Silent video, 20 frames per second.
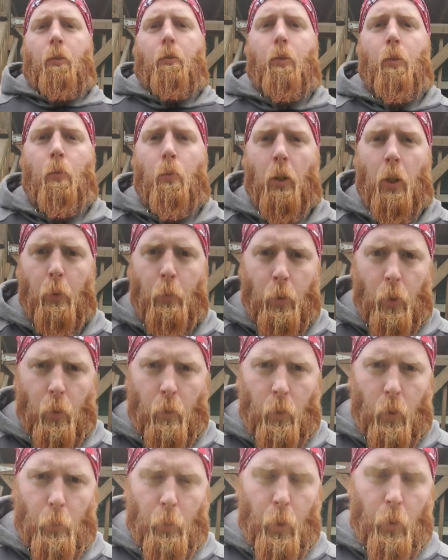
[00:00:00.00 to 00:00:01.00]
from
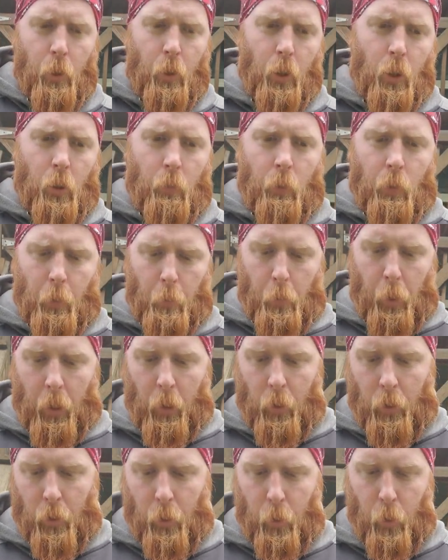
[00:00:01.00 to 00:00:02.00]
Redbeard Rebuilding coming back
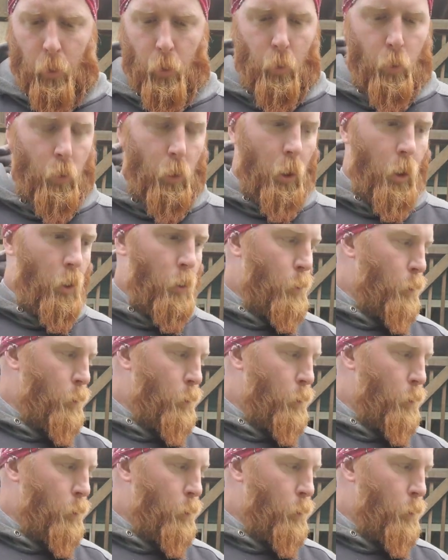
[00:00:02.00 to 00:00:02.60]
to you